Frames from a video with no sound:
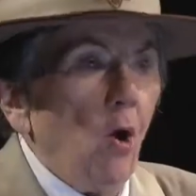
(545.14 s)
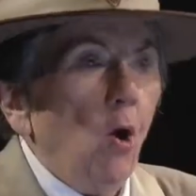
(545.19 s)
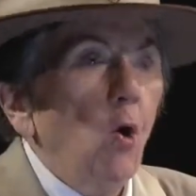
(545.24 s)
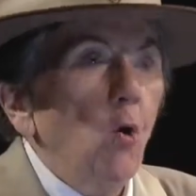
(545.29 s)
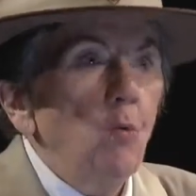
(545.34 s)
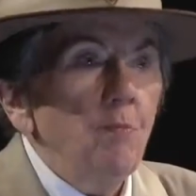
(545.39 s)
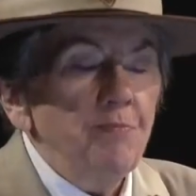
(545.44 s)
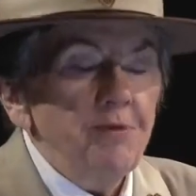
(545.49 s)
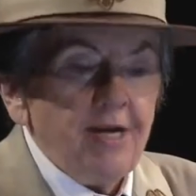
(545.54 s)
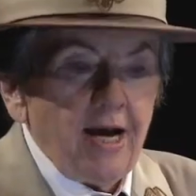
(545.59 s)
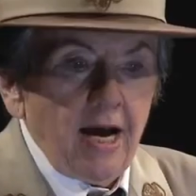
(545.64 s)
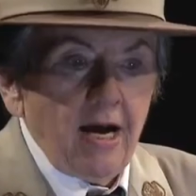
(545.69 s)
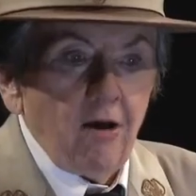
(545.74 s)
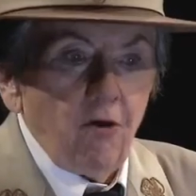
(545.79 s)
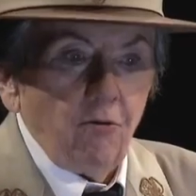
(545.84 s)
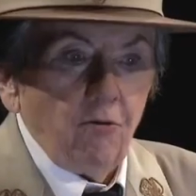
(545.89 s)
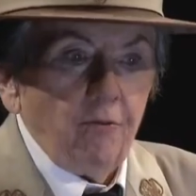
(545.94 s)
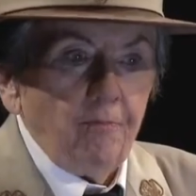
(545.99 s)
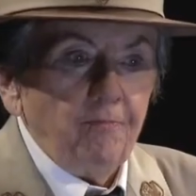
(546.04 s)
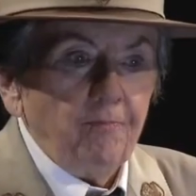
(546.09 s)

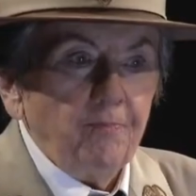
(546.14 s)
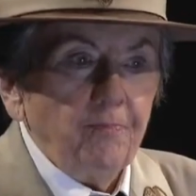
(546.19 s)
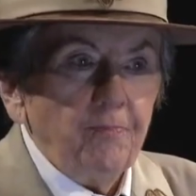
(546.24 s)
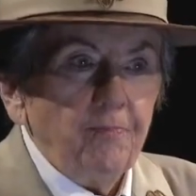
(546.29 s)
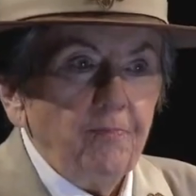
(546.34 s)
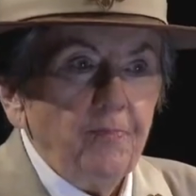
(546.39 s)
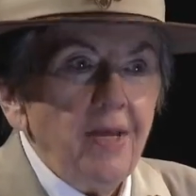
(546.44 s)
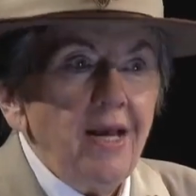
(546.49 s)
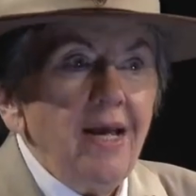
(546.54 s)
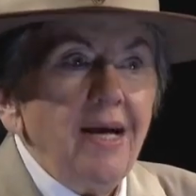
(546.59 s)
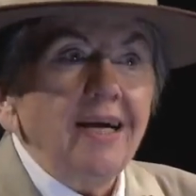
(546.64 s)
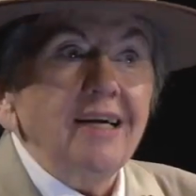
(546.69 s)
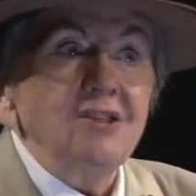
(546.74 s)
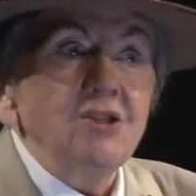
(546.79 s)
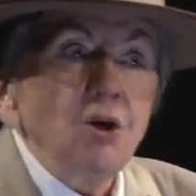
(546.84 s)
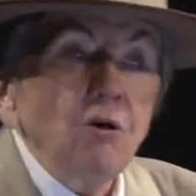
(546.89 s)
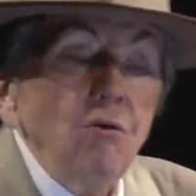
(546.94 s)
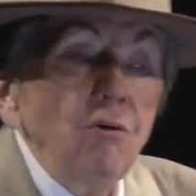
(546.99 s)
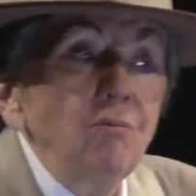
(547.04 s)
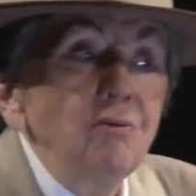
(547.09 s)
hometown. And
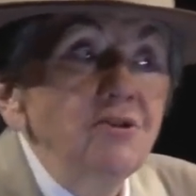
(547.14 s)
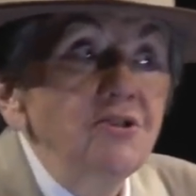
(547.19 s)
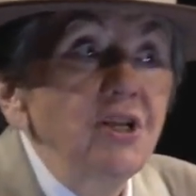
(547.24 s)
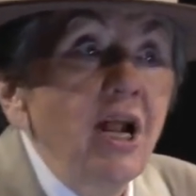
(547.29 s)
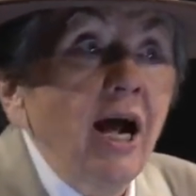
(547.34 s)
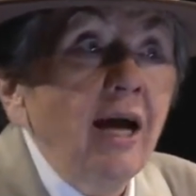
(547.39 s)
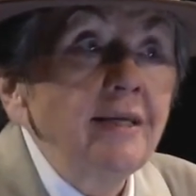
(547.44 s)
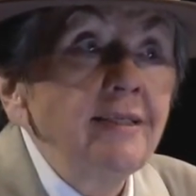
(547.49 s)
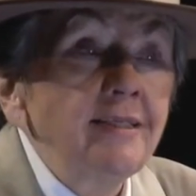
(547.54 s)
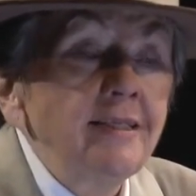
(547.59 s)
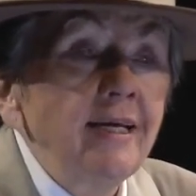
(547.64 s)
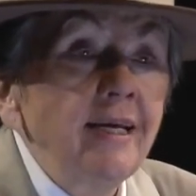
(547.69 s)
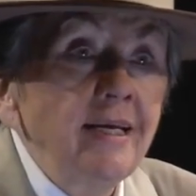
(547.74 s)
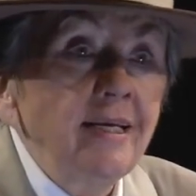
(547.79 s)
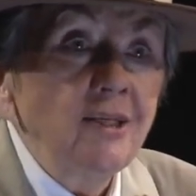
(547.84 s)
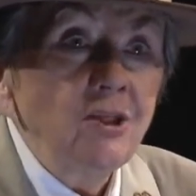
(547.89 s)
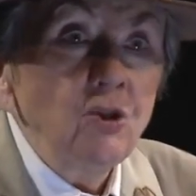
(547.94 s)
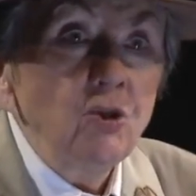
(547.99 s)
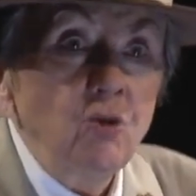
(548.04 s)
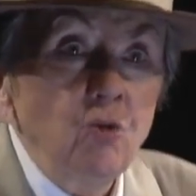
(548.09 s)
so it was
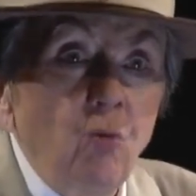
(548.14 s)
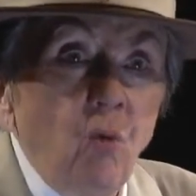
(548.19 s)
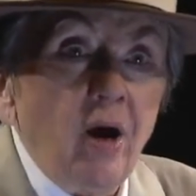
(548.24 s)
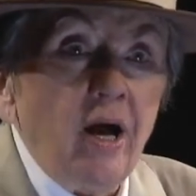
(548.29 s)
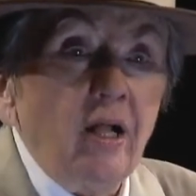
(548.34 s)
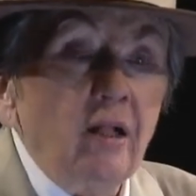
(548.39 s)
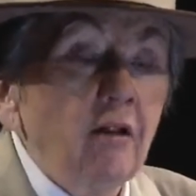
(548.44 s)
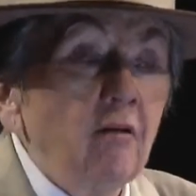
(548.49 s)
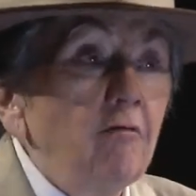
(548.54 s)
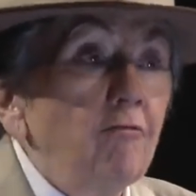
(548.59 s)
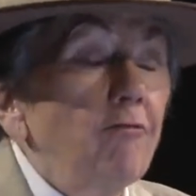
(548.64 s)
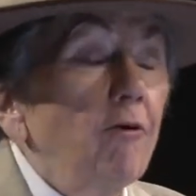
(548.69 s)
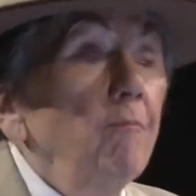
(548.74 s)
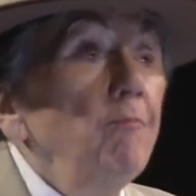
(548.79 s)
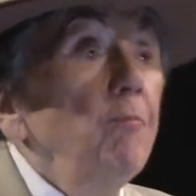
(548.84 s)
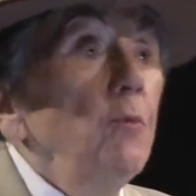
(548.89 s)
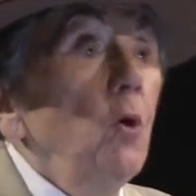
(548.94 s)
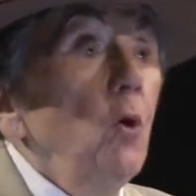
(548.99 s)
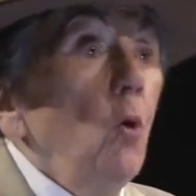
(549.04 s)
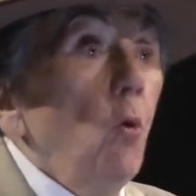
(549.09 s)
1912
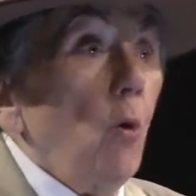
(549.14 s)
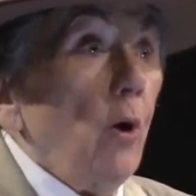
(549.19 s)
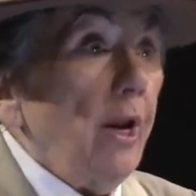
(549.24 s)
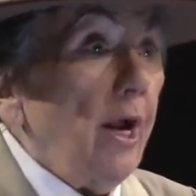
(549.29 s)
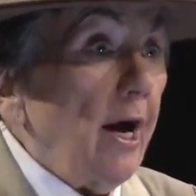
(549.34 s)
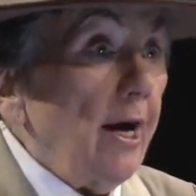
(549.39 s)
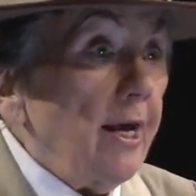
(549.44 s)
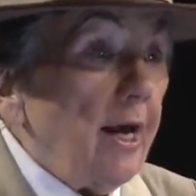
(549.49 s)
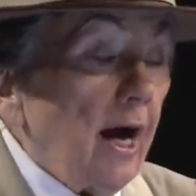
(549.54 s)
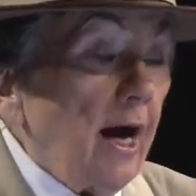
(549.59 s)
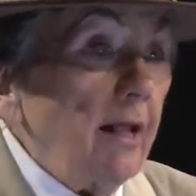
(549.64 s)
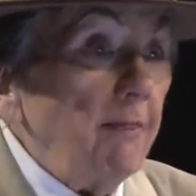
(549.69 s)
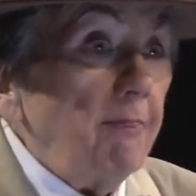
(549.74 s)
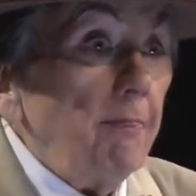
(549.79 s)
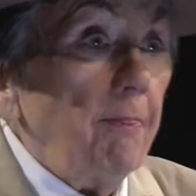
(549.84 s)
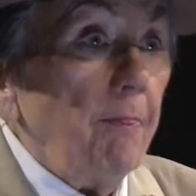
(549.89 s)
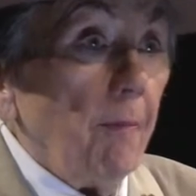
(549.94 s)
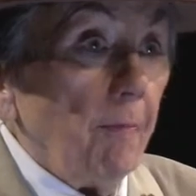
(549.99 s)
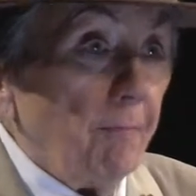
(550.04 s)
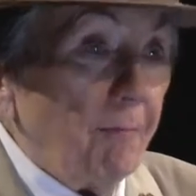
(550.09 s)
when I got
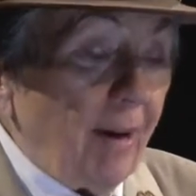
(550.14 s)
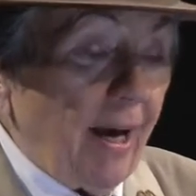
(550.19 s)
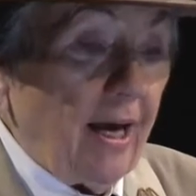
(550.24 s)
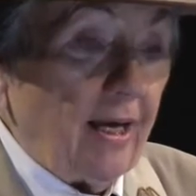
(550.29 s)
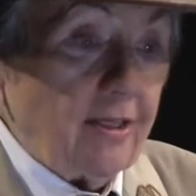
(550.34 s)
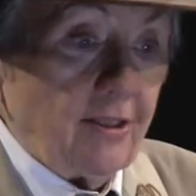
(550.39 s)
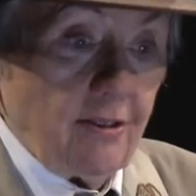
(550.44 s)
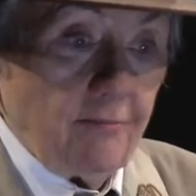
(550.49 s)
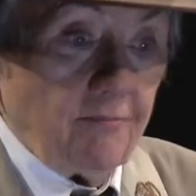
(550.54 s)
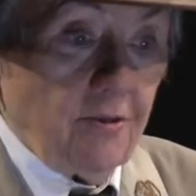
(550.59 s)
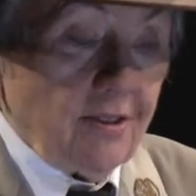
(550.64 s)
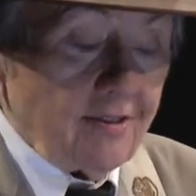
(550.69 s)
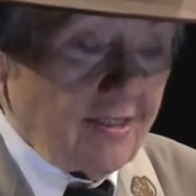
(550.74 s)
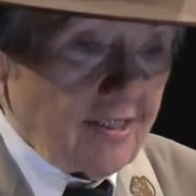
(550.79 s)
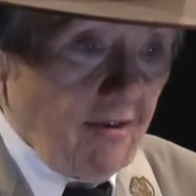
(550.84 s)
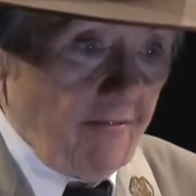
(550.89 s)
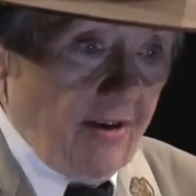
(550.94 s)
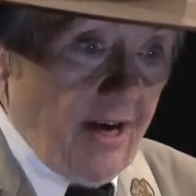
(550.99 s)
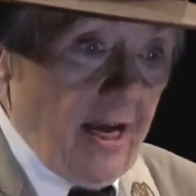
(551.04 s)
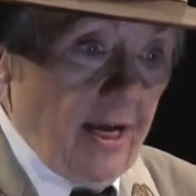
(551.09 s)
back to
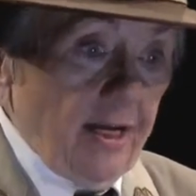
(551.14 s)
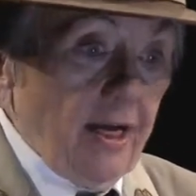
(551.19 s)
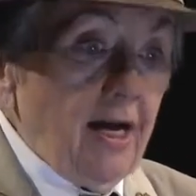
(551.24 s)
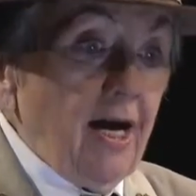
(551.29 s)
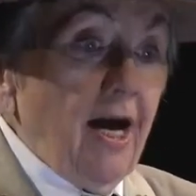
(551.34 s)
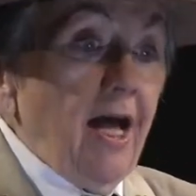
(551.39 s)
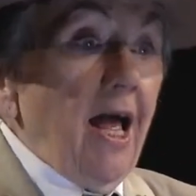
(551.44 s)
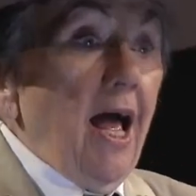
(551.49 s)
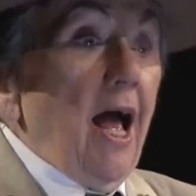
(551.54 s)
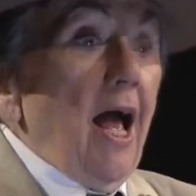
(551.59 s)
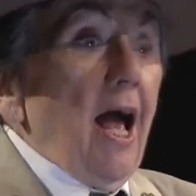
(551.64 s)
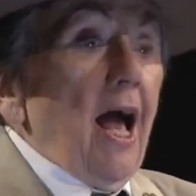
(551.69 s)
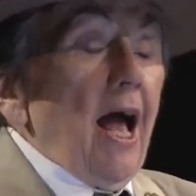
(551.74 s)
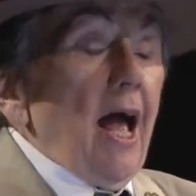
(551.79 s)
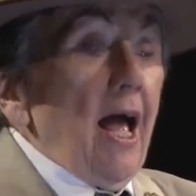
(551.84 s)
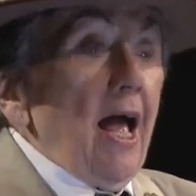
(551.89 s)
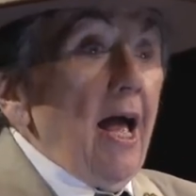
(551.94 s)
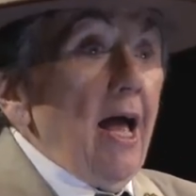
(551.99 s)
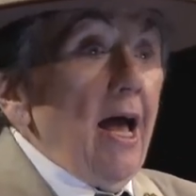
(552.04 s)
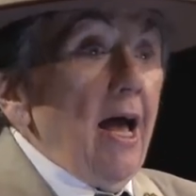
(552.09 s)
Savannah,
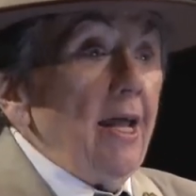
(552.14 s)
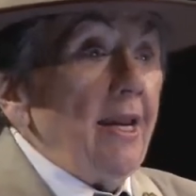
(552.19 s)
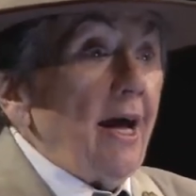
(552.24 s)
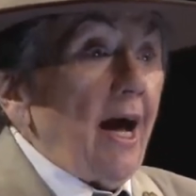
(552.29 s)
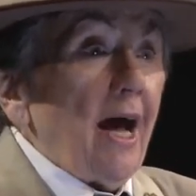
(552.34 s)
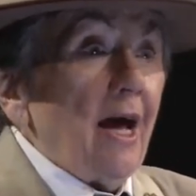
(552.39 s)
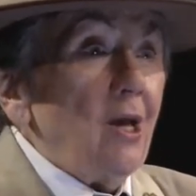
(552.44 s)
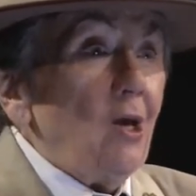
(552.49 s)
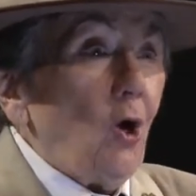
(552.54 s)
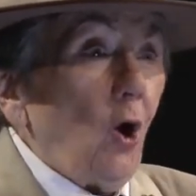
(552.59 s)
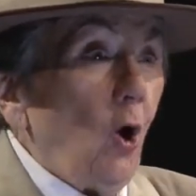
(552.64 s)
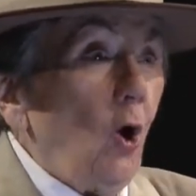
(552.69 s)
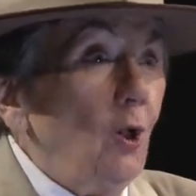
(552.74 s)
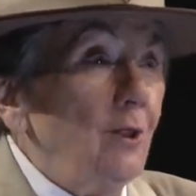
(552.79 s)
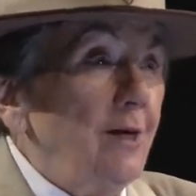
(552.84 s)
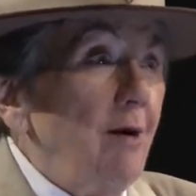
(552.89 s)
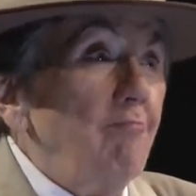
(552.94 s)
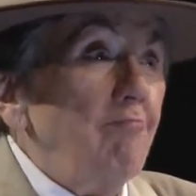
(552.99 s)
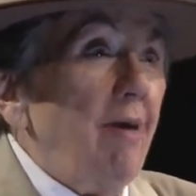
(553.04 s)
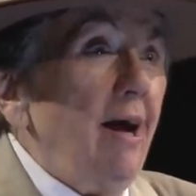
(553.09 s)
and I
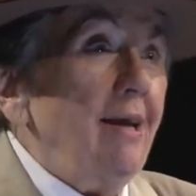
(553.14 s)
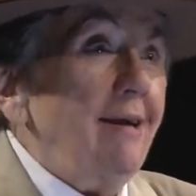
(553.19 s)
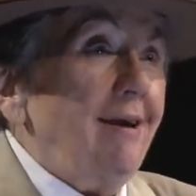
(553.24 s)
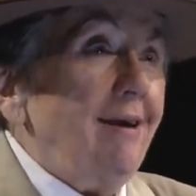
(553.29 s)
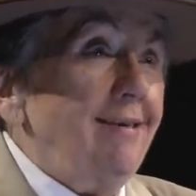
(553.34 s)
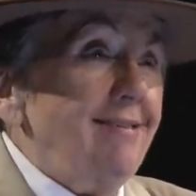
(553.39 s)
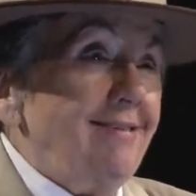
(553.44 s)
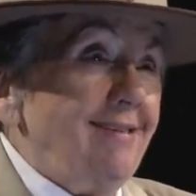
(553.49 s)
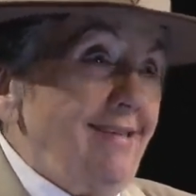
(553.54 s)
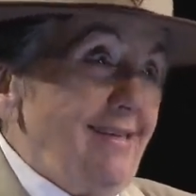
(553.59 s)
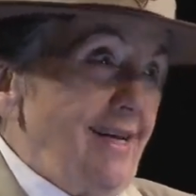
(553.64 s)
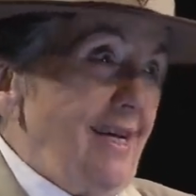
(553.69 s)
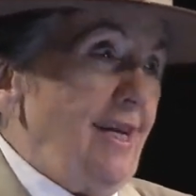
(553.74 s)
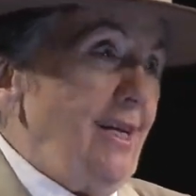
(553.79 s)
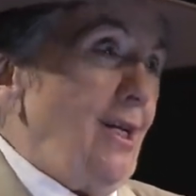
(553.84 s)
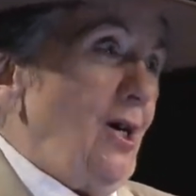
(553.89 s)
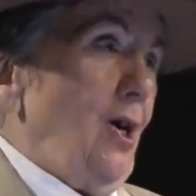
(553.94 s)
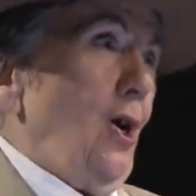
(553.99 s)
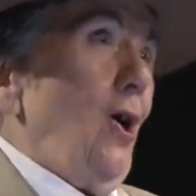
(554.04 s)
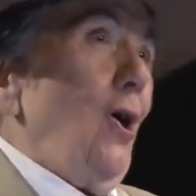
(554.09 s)
called up my cousin
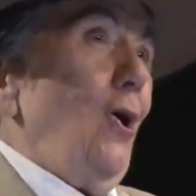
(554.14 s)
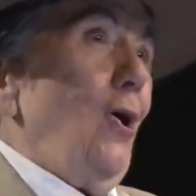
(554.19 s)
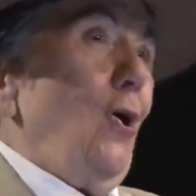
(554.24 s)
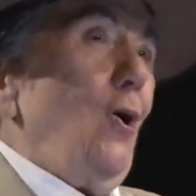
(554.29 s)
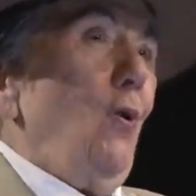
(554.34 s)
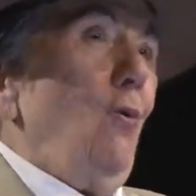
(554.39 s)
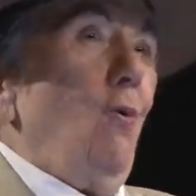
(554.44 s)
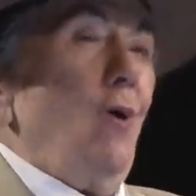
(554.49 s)
Nina who